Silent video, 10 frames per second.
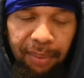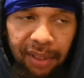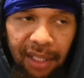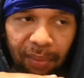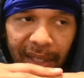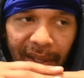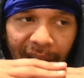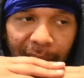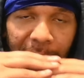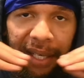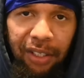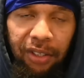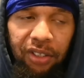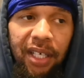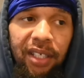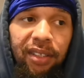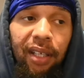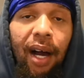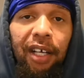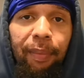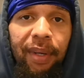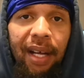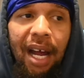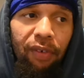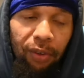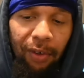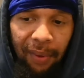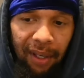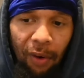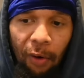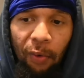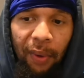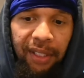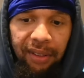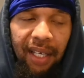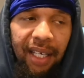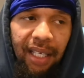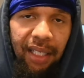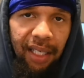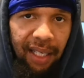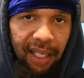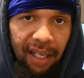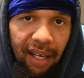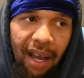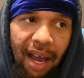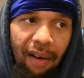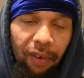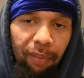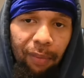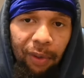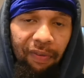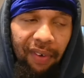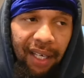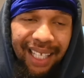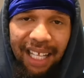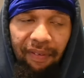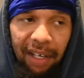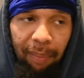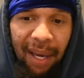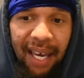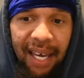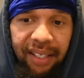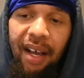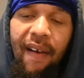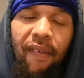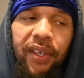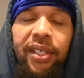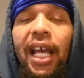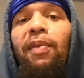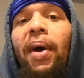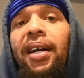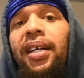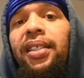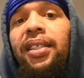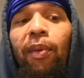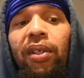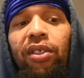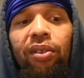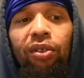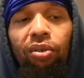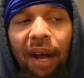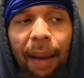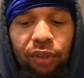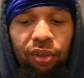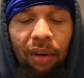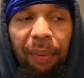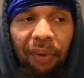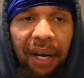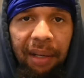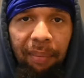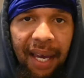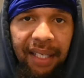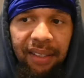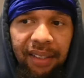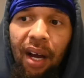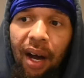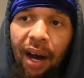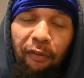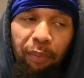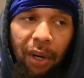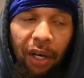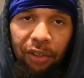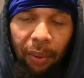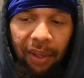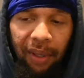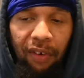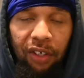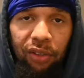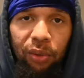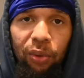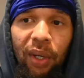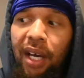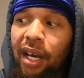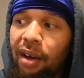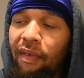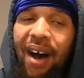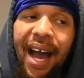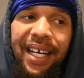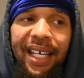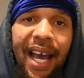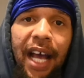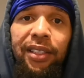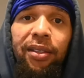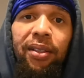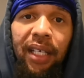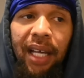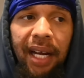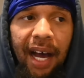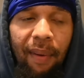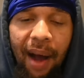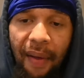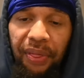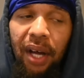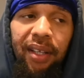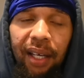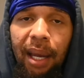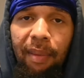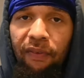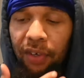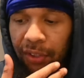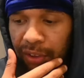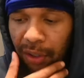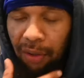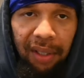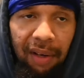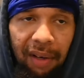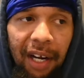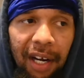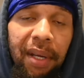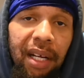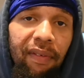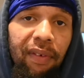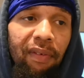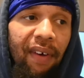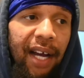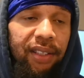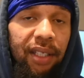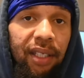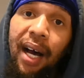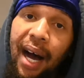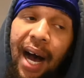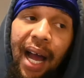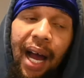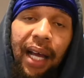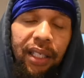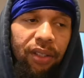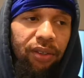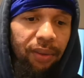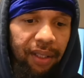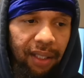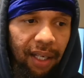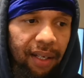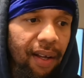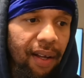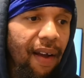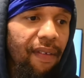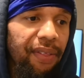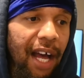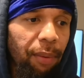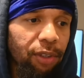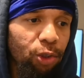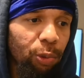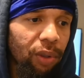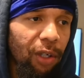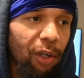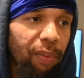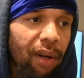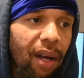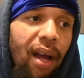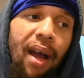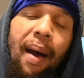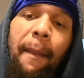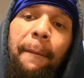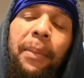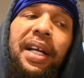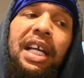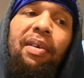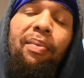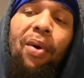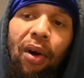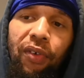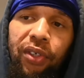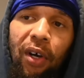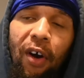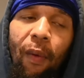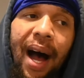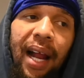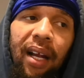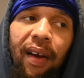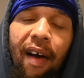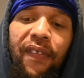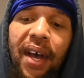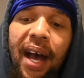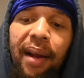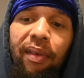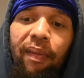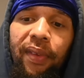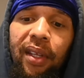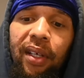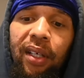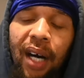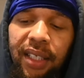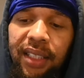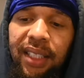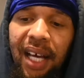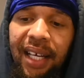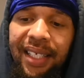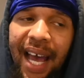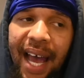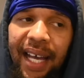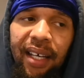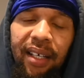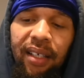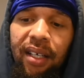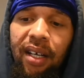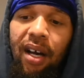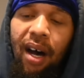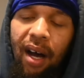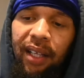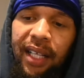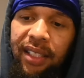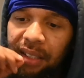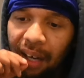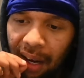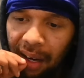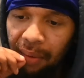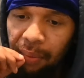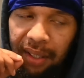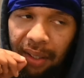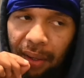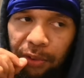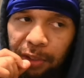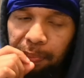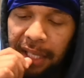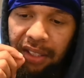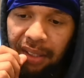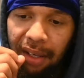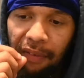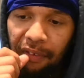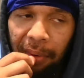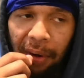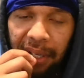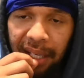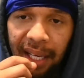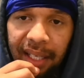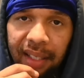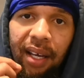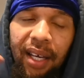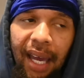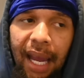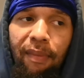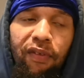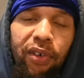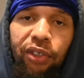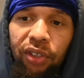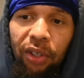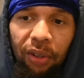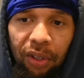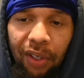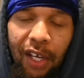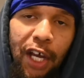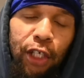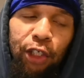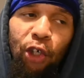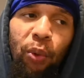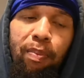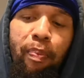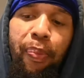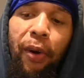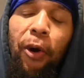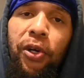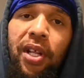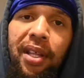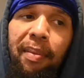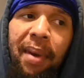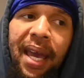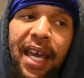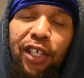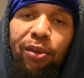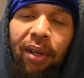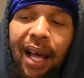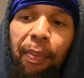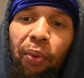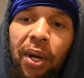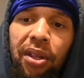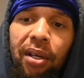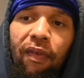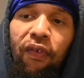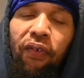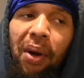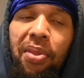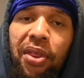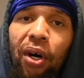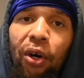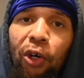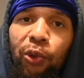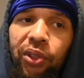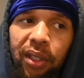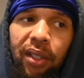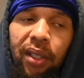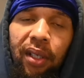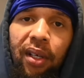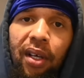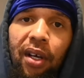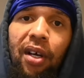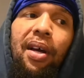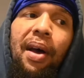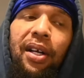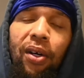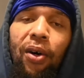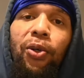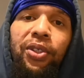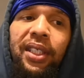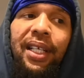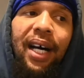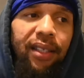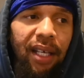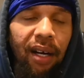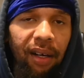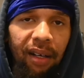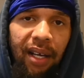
where they're all biting each other's tail to lock him in an ever-growing, always healing, ever-moving, living maze. The same way Gustang would trap Traumerei in a maze of books or whatever to find the answer to get out. I thought that came full circle in a very meaningful fashion. I highly enjoyed that. That was super dope. But even more so, I love that Gustang tagging Holland's tongue with the whole speech stuff and burning it came full circle. So he burned the maze or labyrinth from the host. And the host is not there. It